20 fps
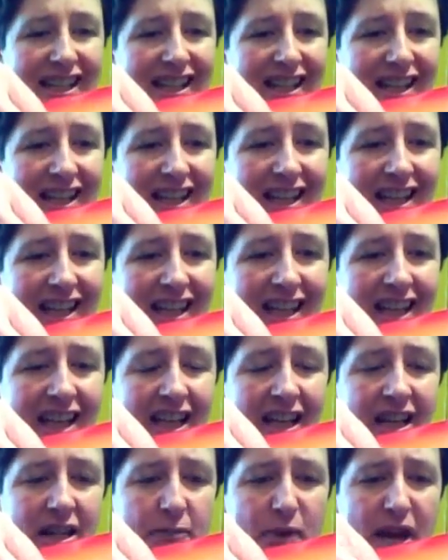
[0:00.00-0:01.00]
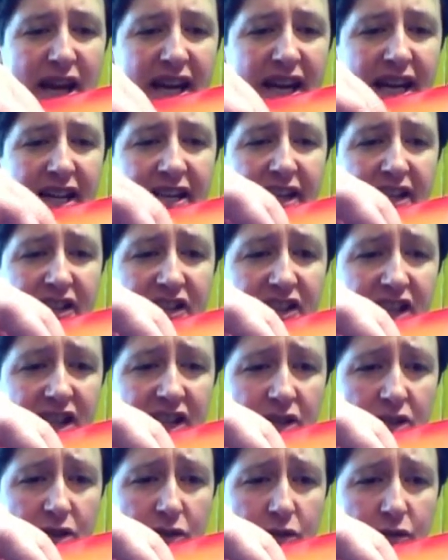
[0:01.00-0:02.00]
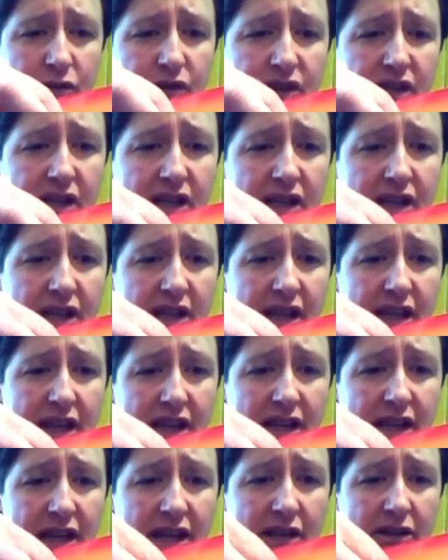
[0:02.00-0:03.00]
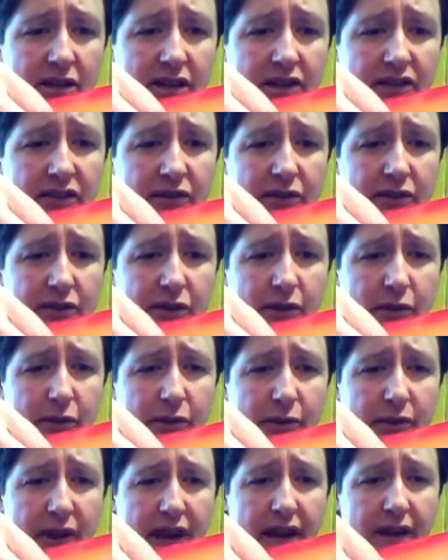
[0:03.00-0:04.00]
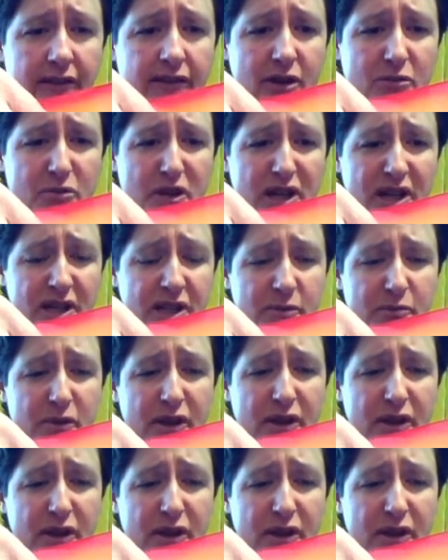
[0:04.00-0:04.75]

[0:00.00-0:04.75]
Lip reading: The pinky does get used, and I'll go through that in a few minutes.